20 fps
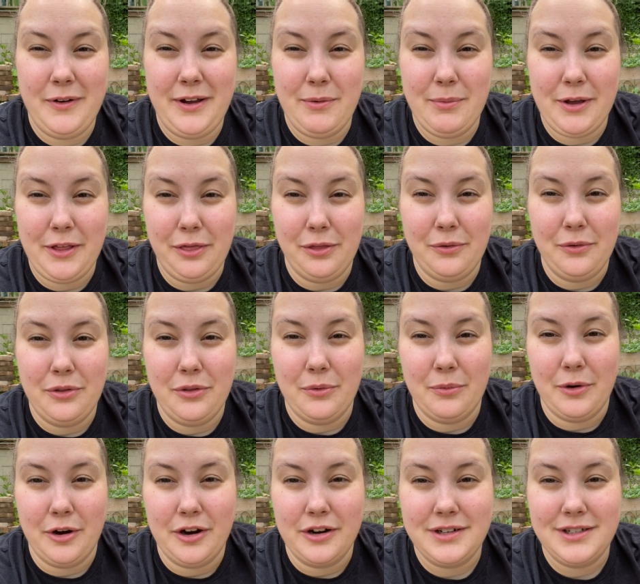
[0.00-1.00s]
went through the
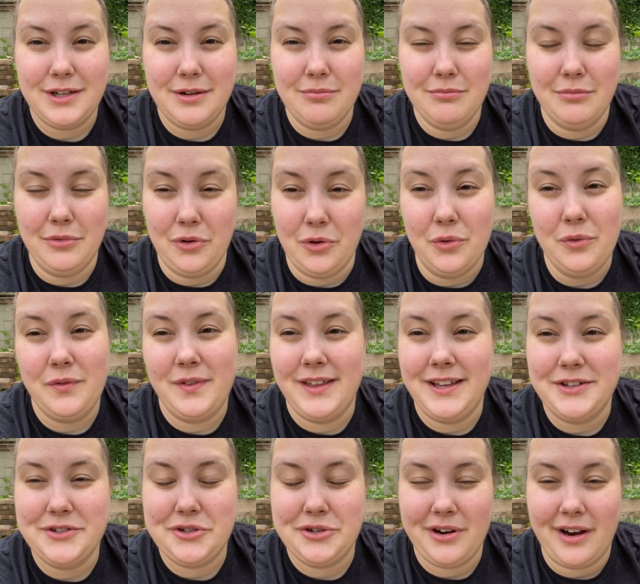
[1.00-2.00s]
work to move
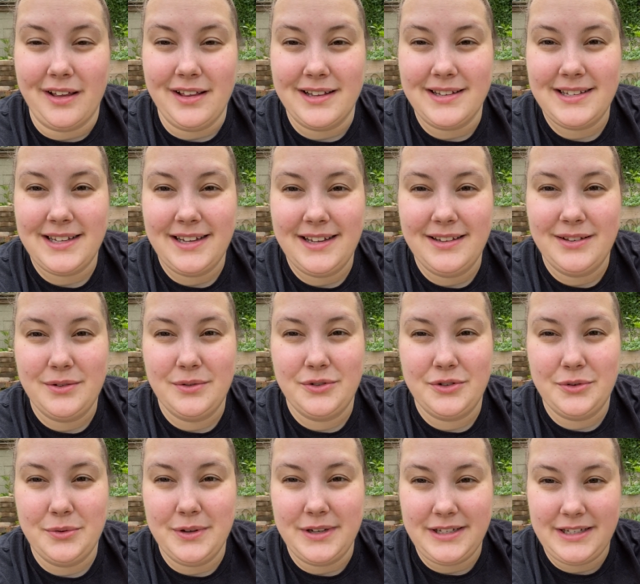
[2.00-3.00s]
these trellises
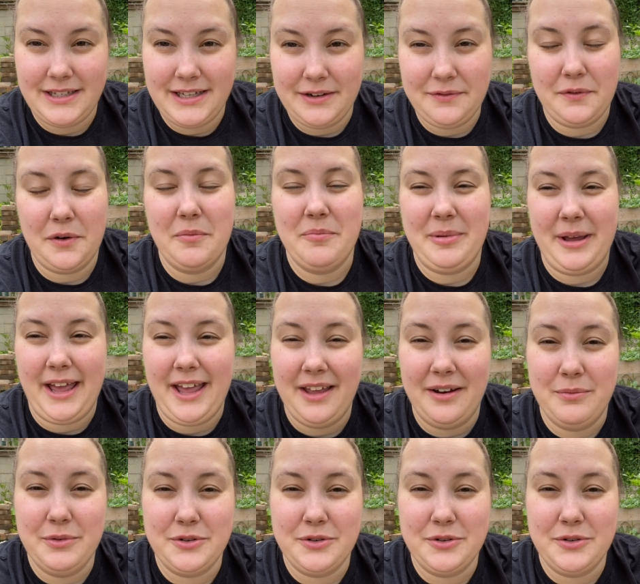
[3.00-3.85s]
to a different bed,